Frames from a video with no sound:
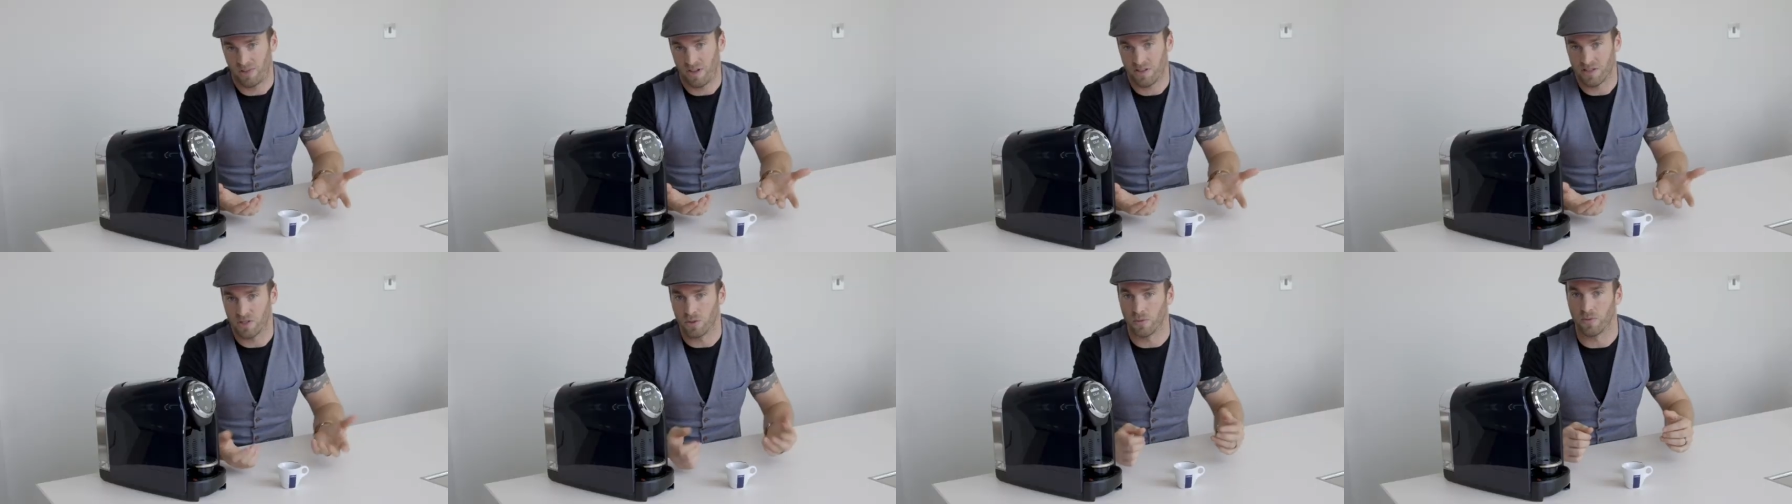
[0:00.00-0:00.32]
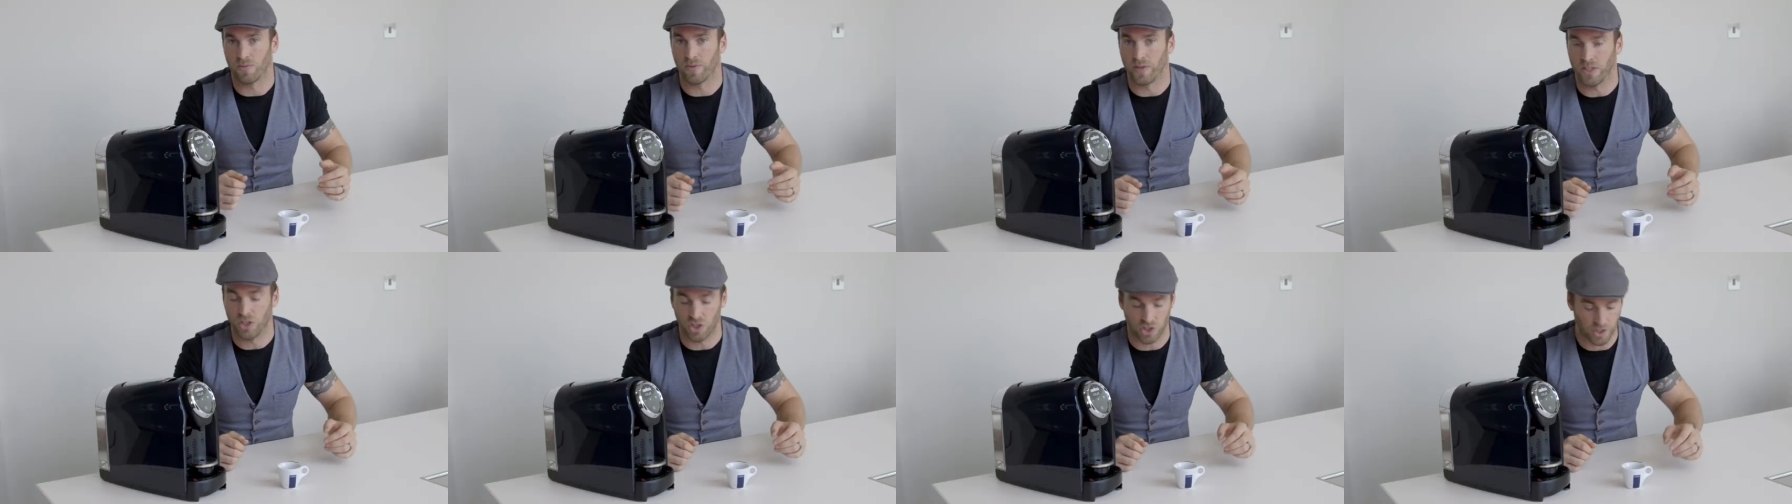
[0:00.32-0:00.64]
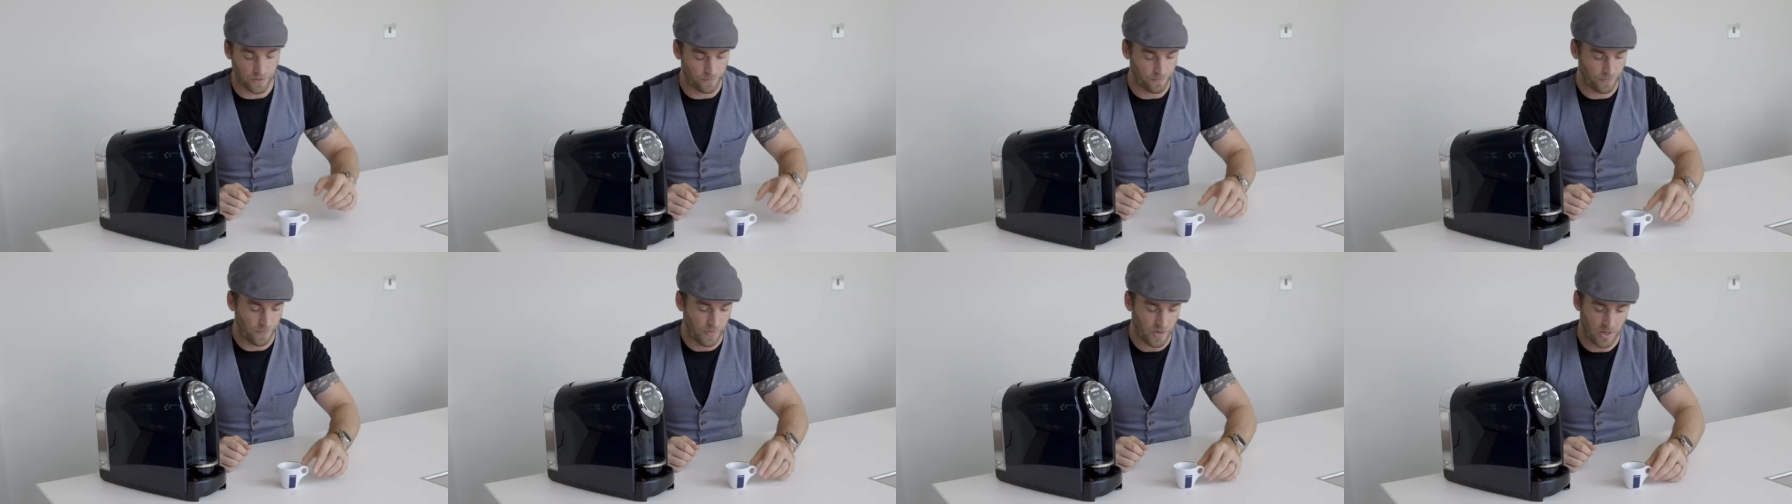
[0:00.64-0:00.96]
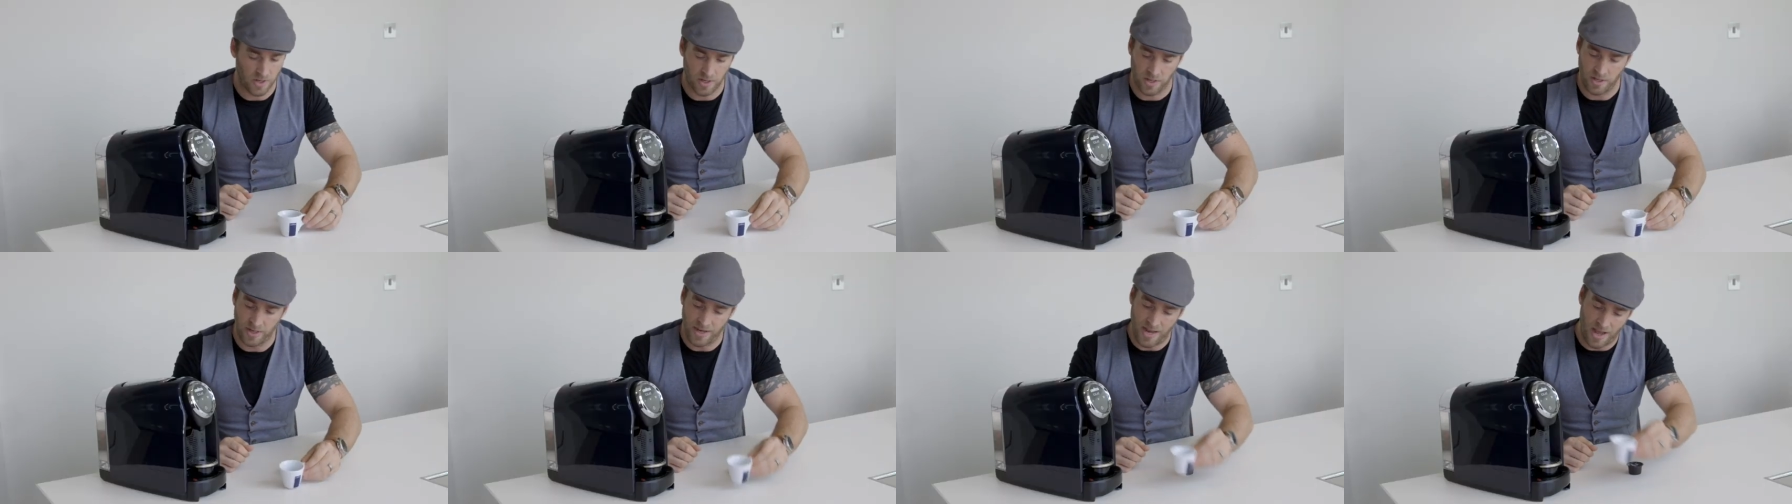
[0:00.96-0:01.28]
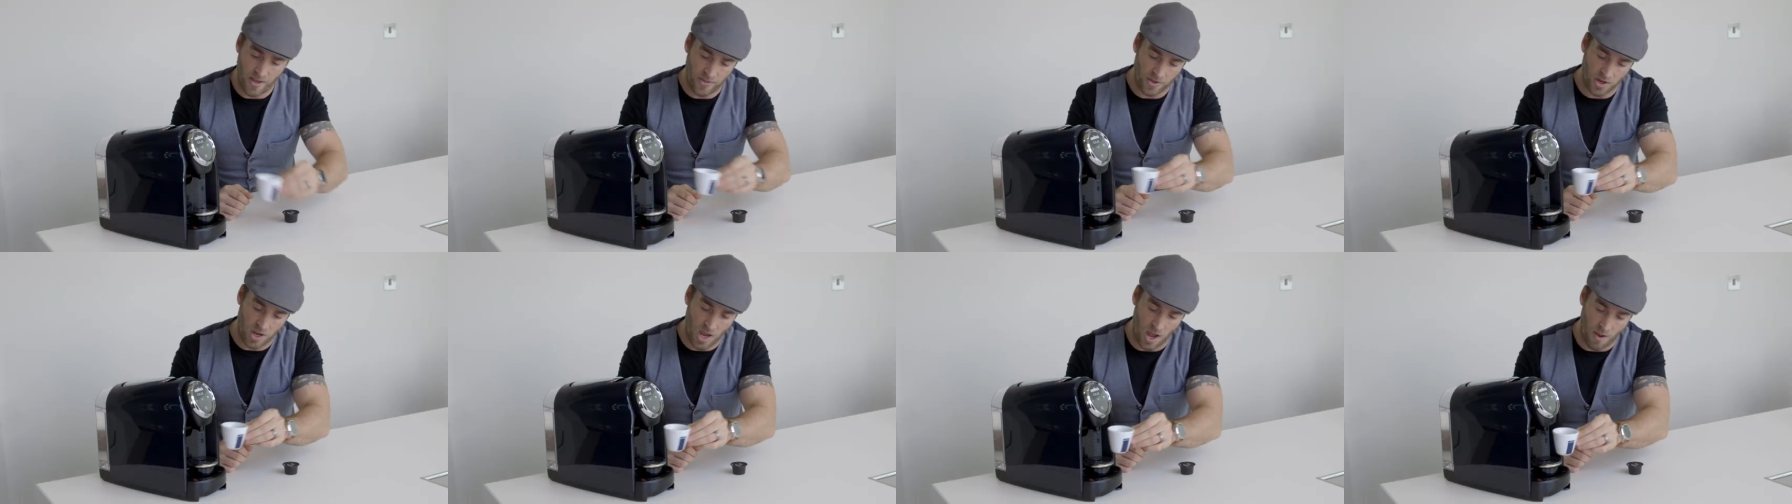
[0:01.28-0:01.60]
Nice little feature.
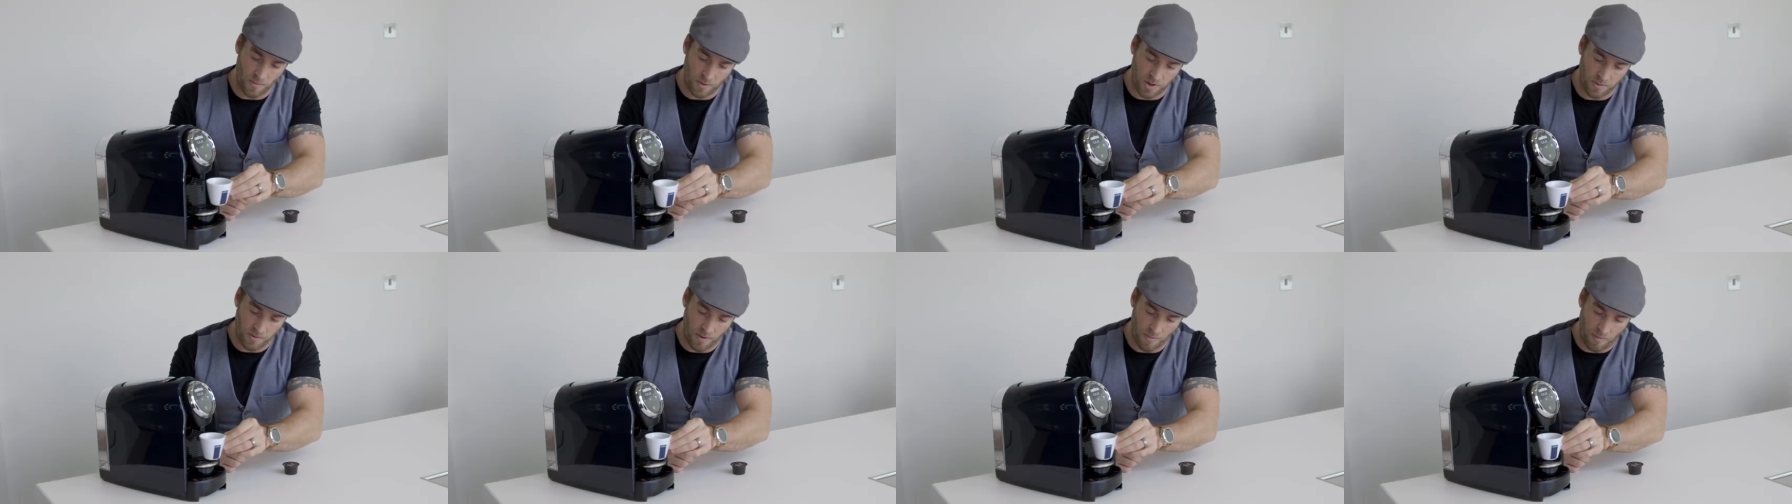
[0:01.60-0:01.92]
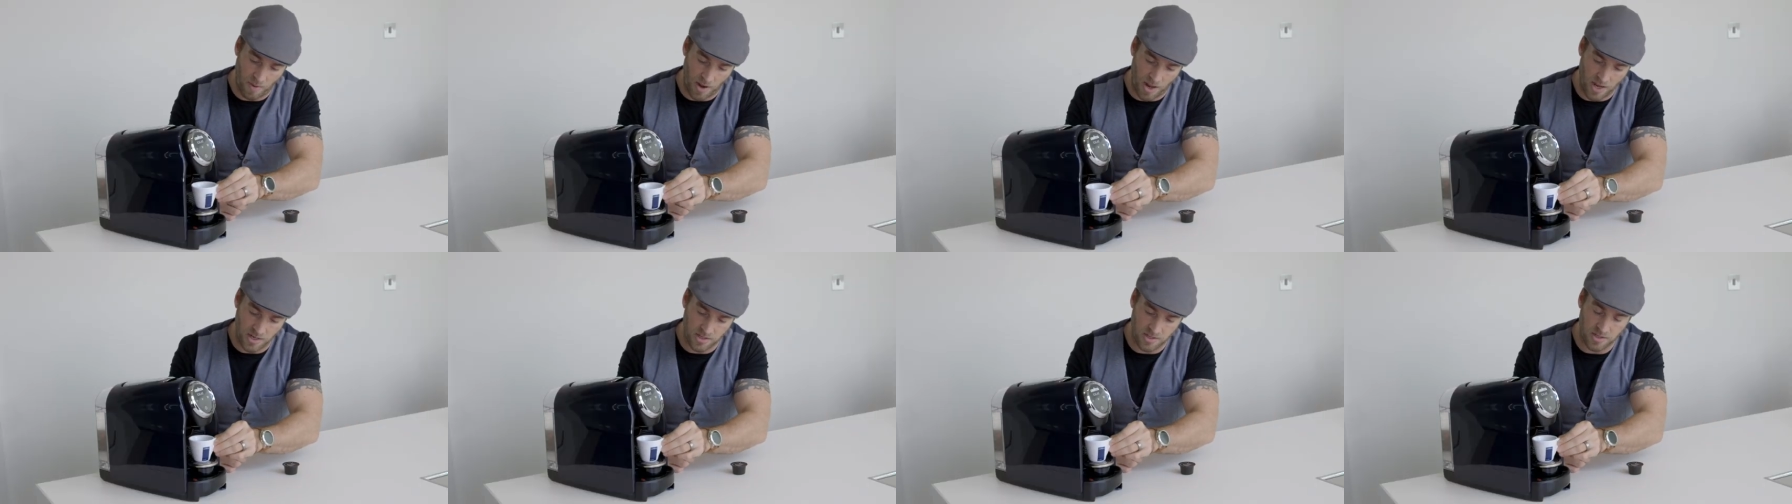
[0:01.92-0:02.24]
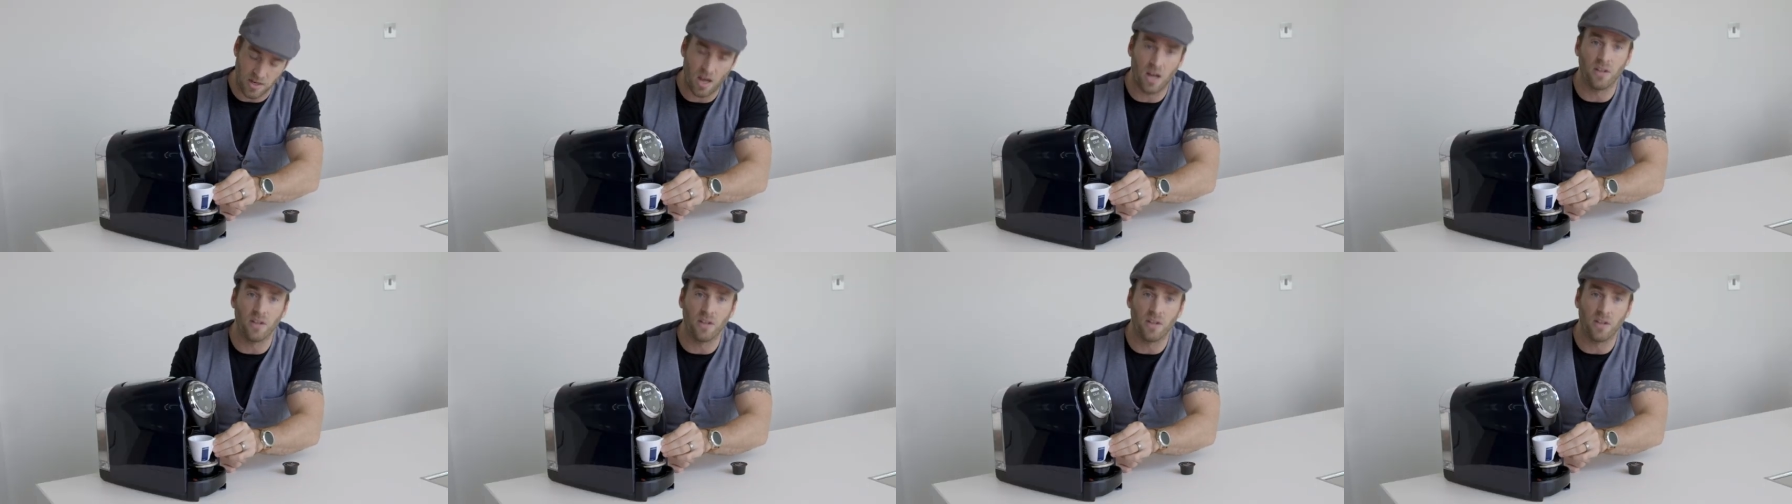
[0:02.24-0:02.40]
Now the cup can be placed